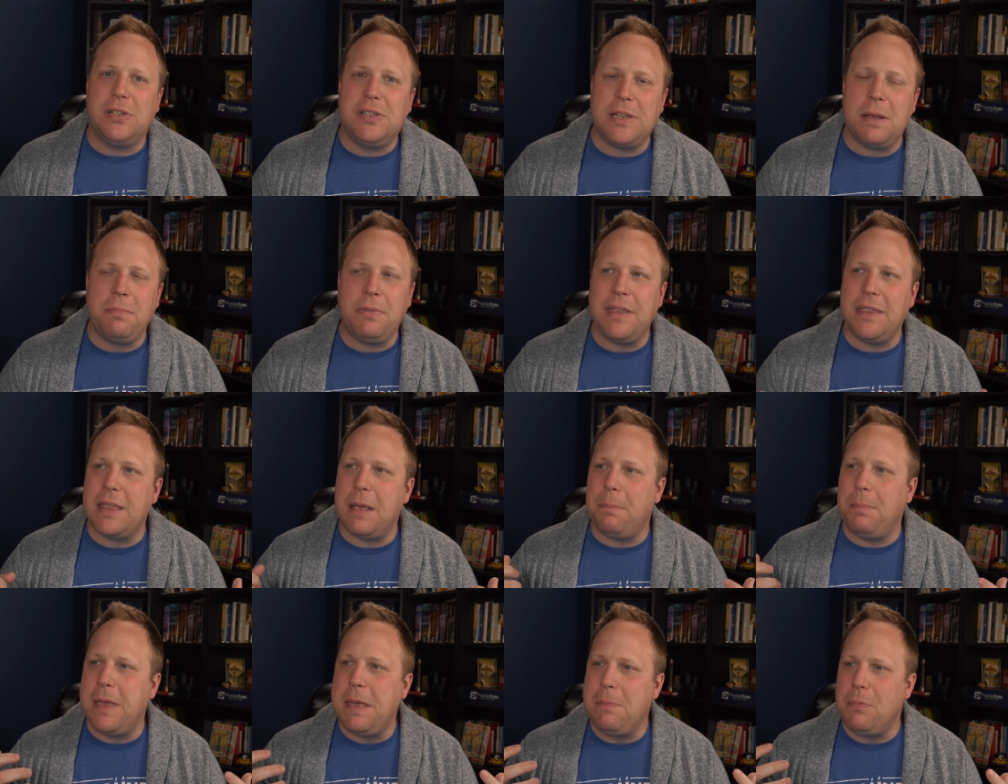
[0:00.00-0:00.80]
something
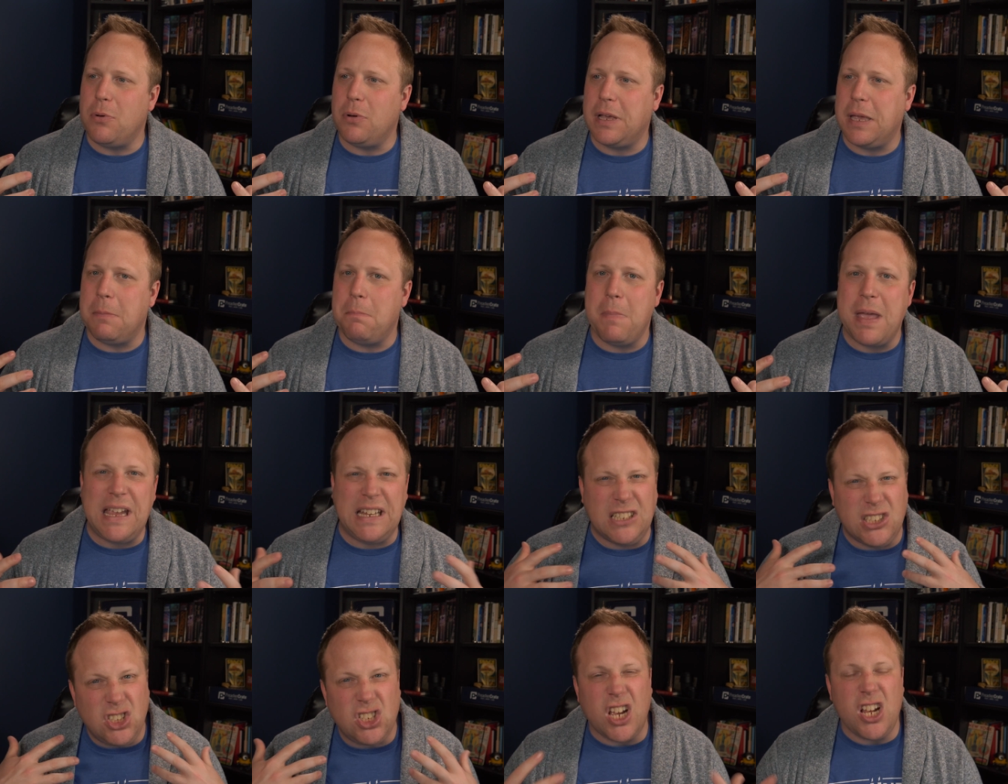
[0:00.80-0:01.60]
that people can
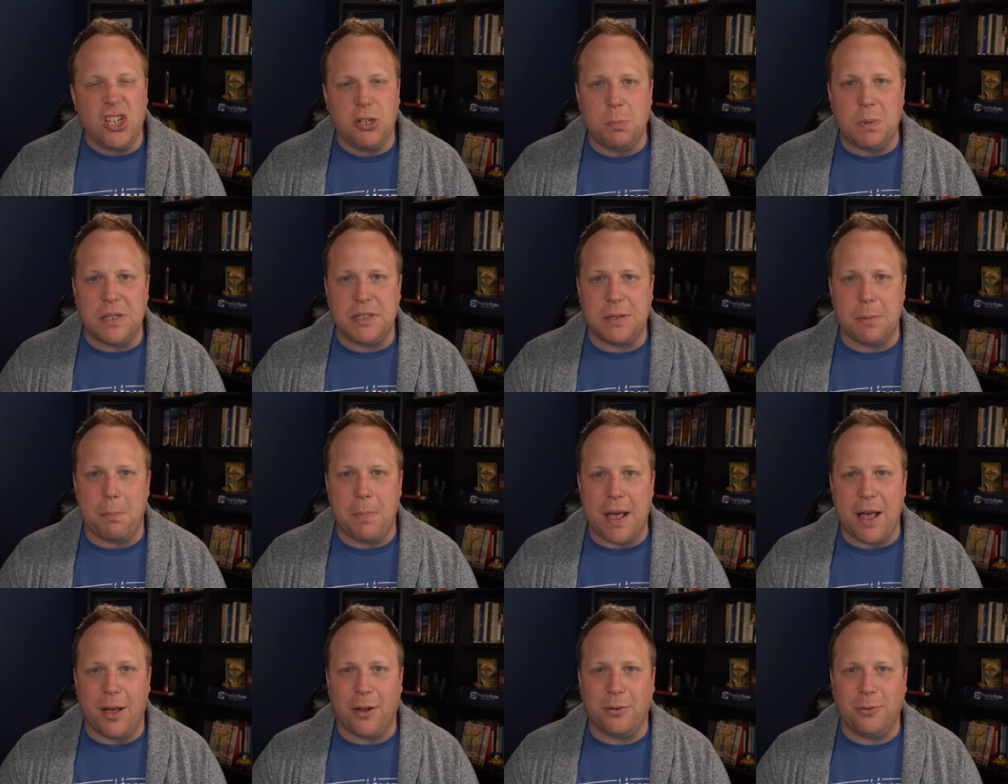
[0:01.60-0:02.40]
make judgments
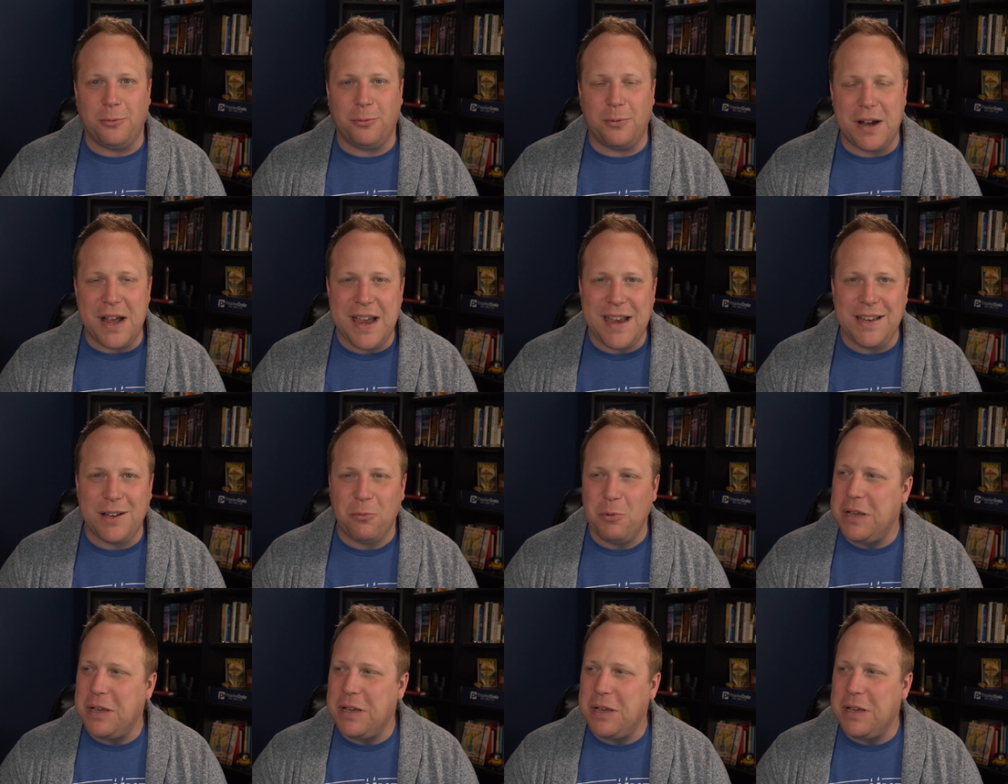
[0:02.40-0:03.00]
about, right?